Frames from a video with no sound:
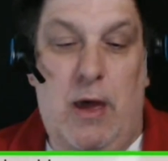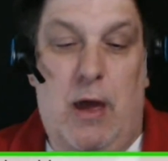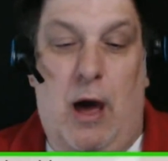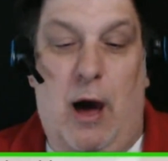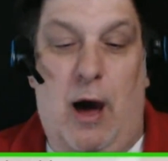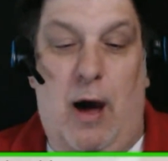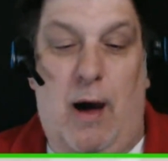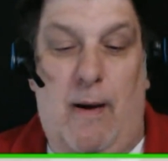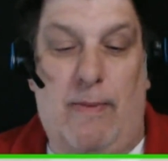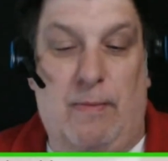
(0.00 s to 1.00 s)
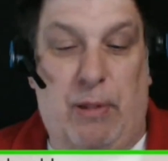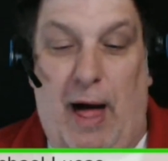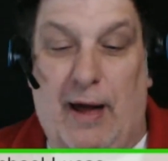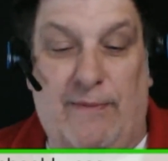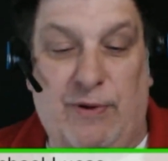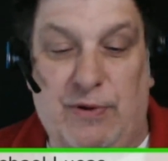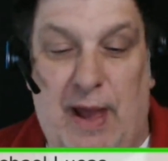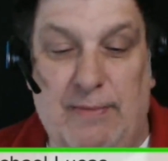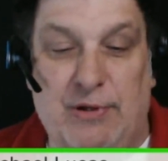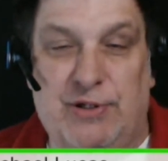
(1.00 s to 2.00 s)
the block a few
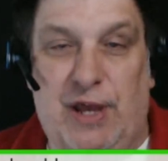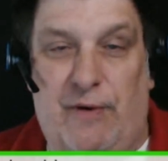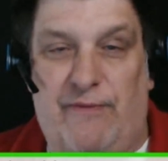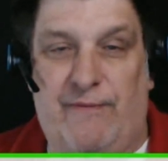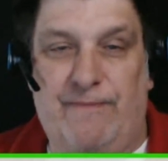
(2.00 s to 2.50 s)
times yourself.